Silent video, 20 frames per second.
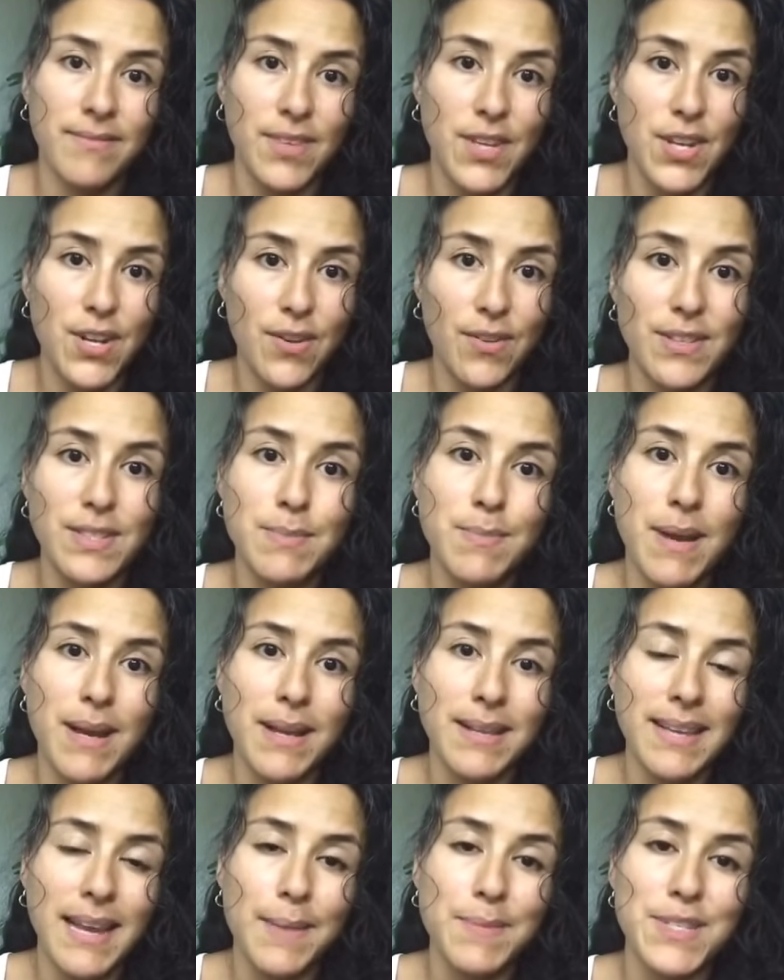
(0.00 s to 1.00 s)
you know, it's my
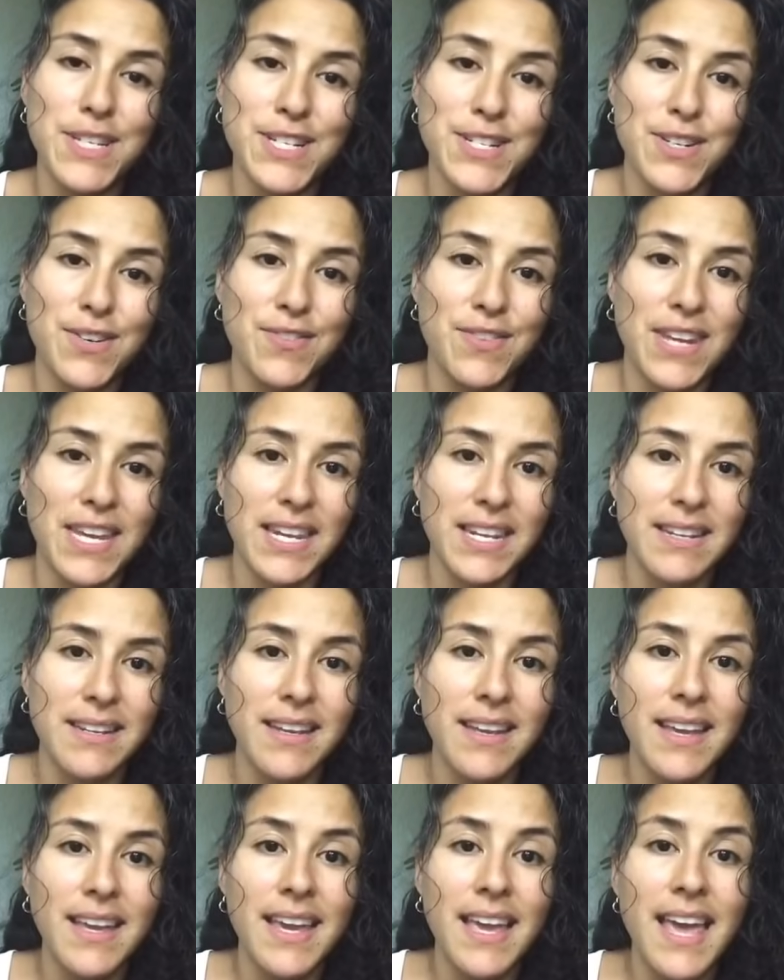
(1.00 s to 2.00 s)
time to intervene and,
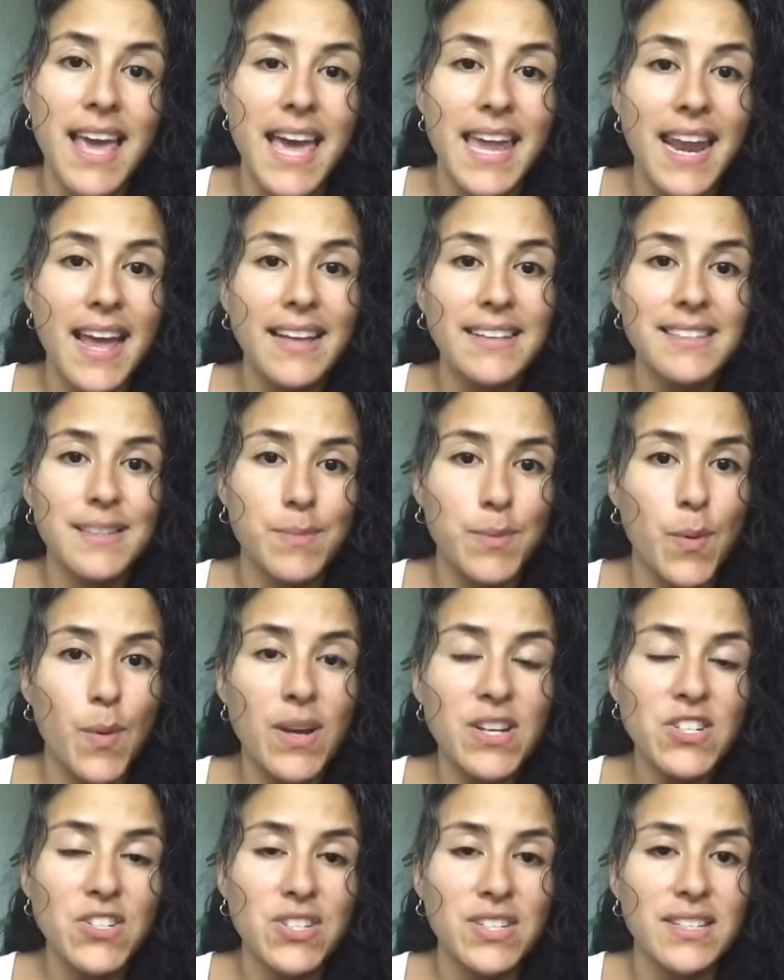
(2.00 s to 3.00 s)
and ask some
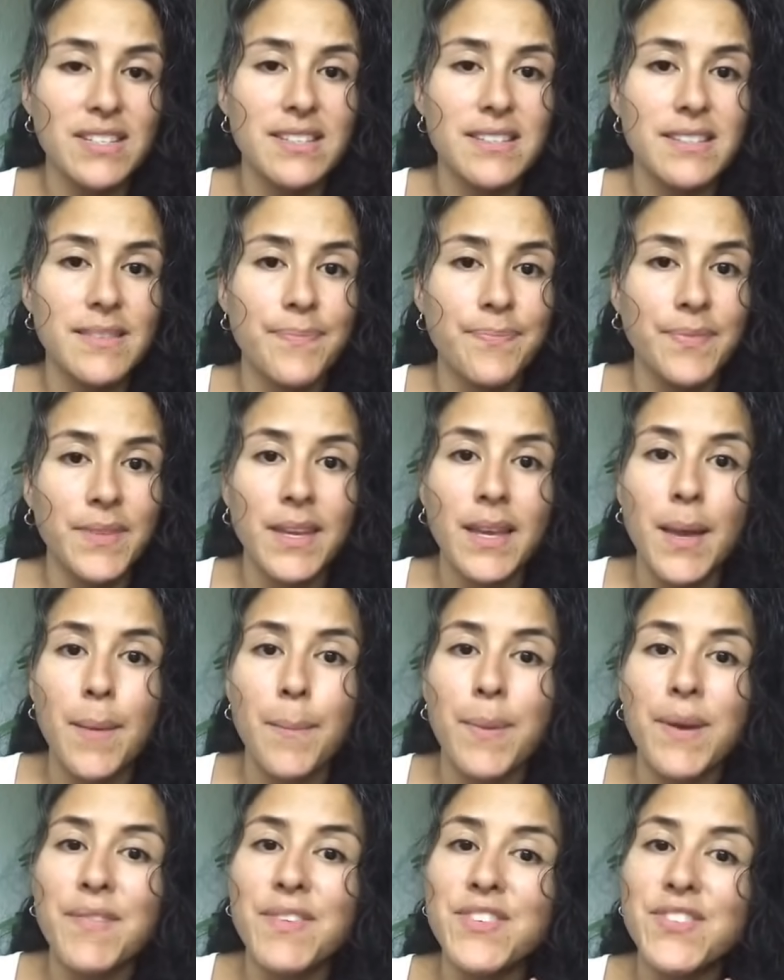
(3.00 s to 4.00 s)
questions.
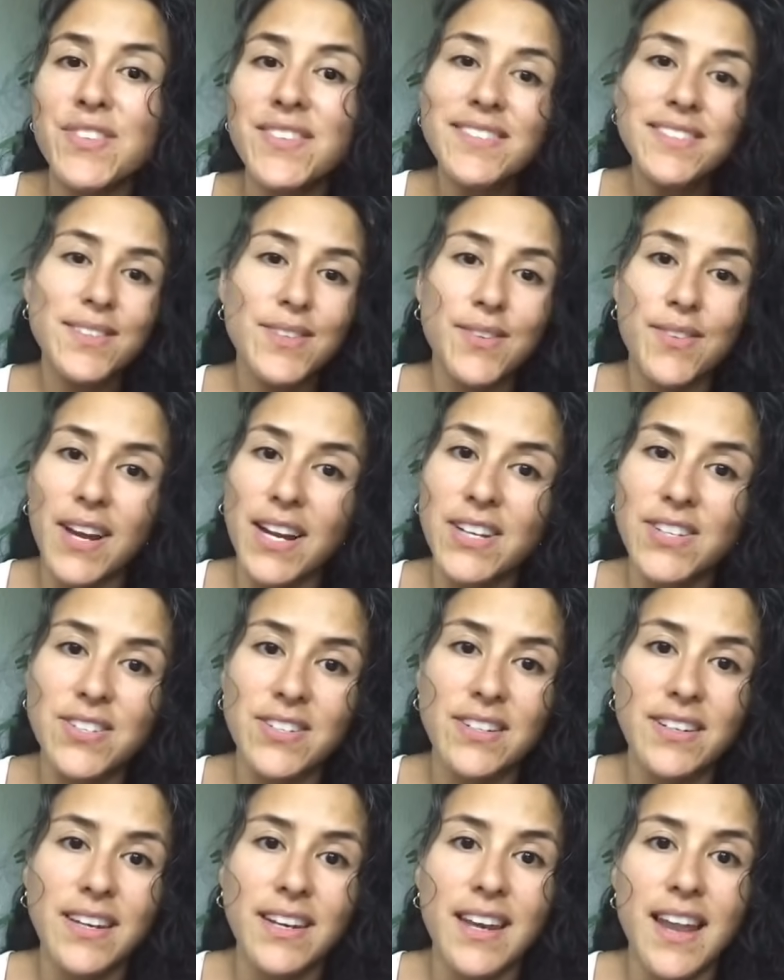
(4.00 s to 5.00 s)
But if it's just an
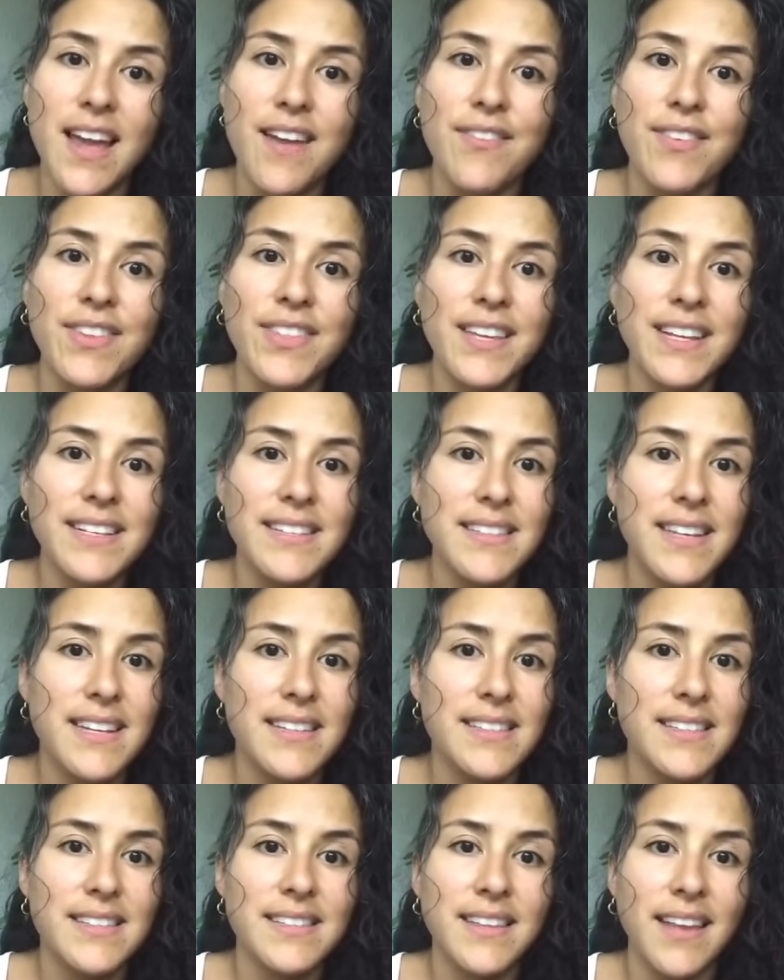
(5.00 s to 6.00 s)
erection and everything
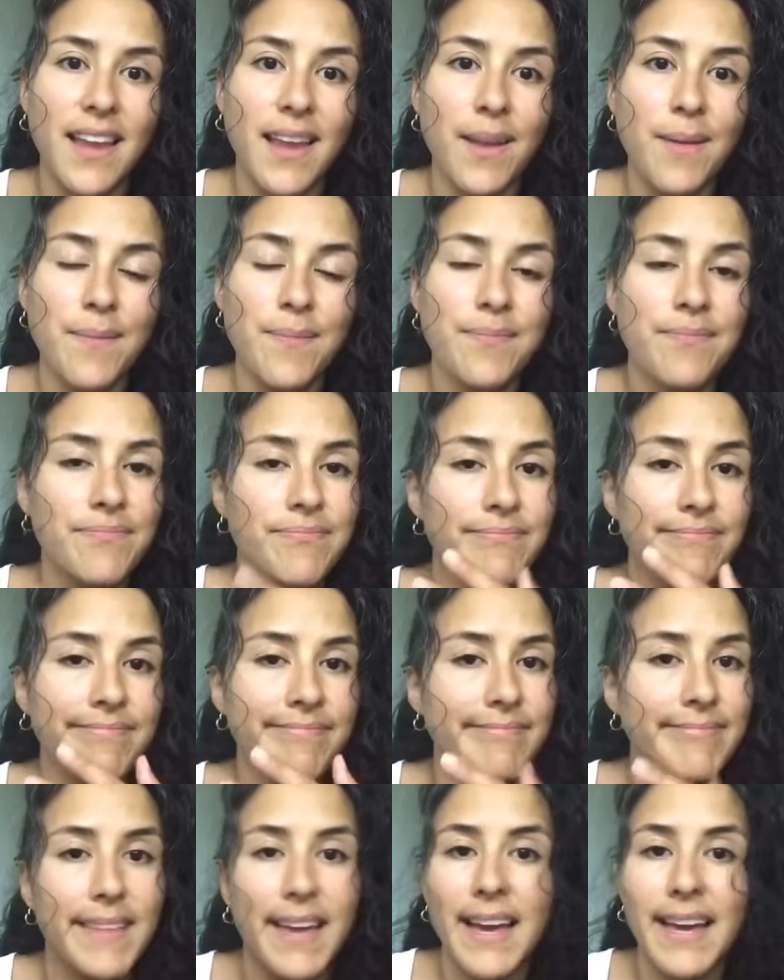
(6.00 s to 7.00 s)
stays the same,
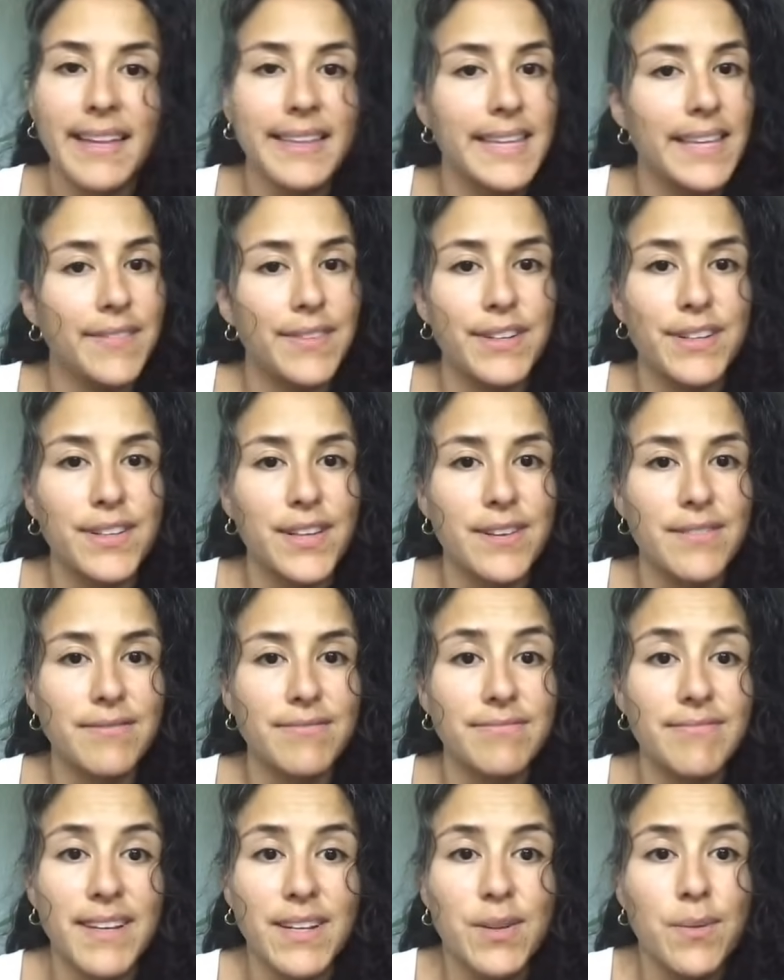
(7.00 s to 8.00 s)
I leave it alone.
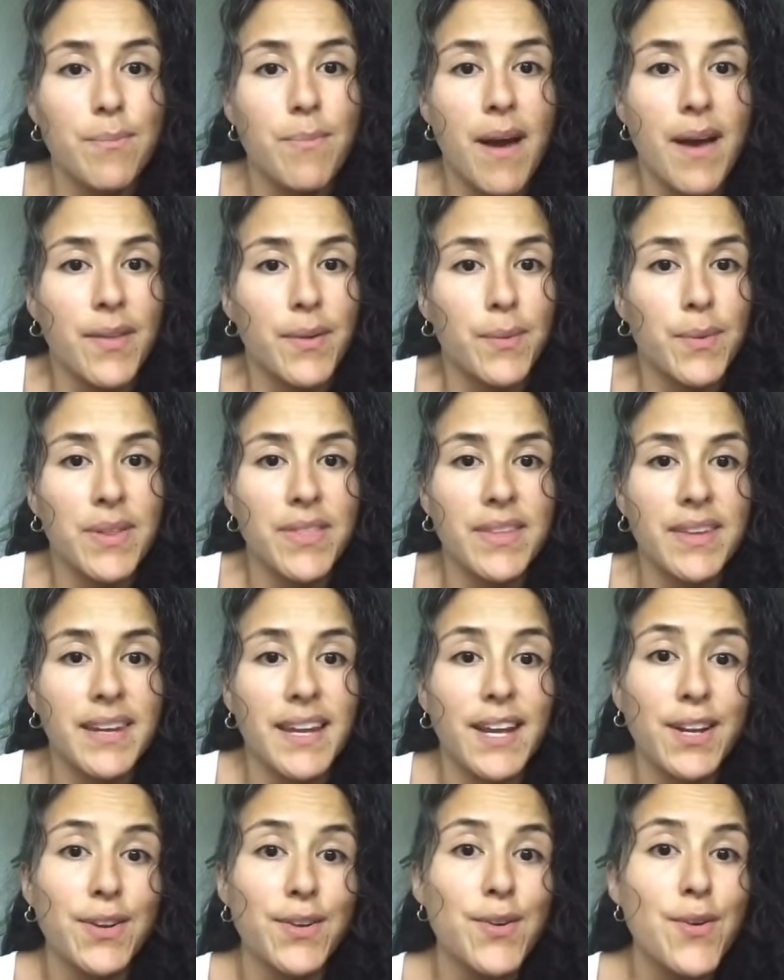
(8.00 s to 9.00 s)
I don't bother with it, I
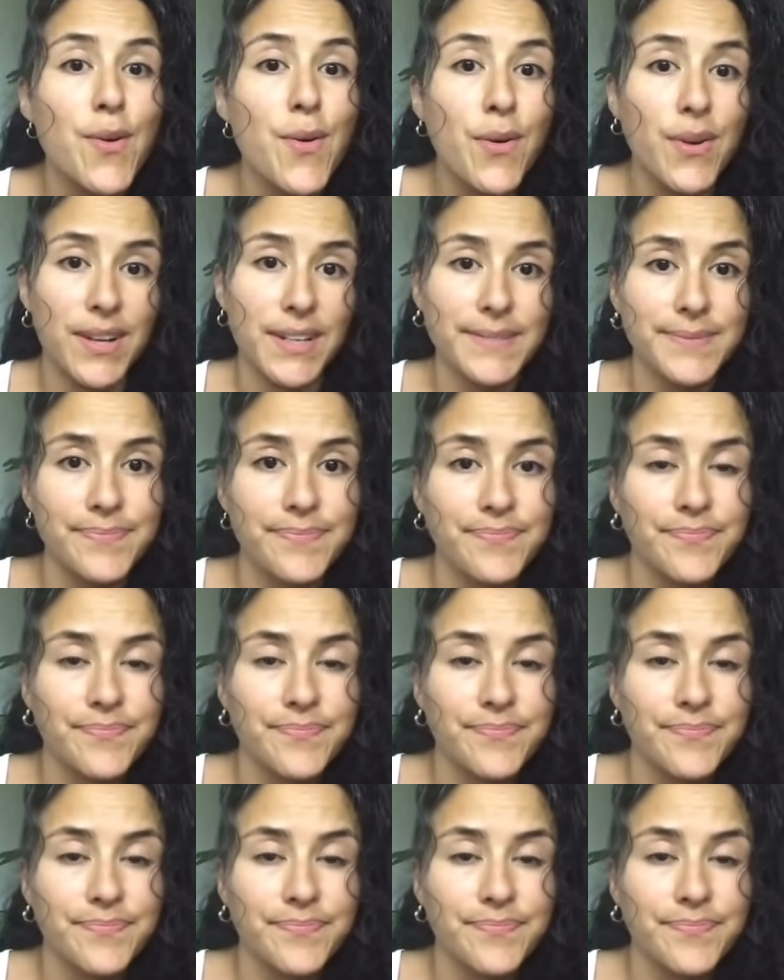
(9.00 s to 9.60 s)
ignore it.